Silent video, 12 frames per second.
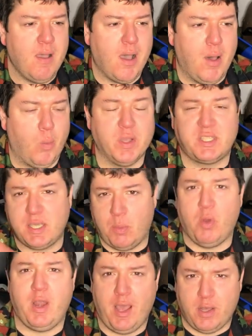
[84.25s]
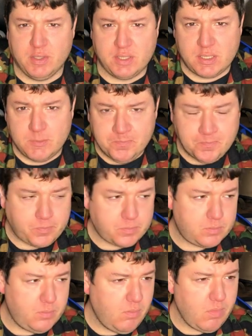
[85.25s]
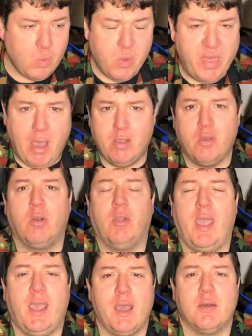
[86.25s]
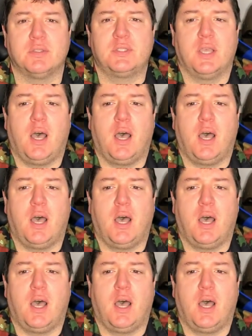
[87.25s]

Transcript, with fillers: uh, with someone else without Google Hangouts.